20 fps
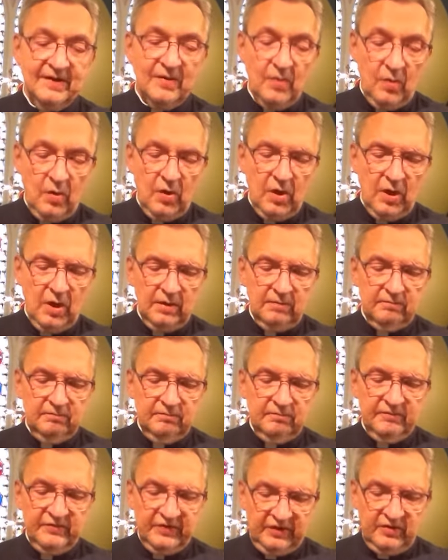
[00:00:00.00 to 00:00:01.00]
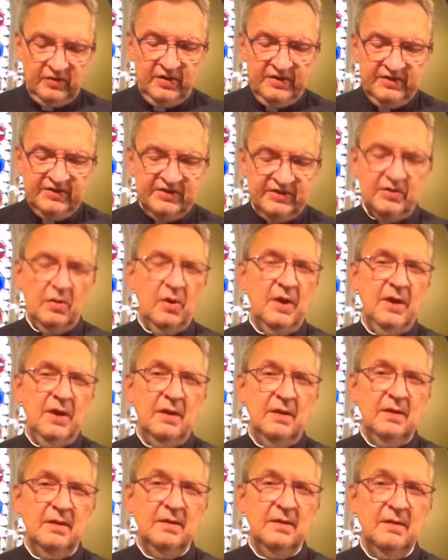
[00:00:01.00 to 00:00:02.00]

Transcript: or the good soil?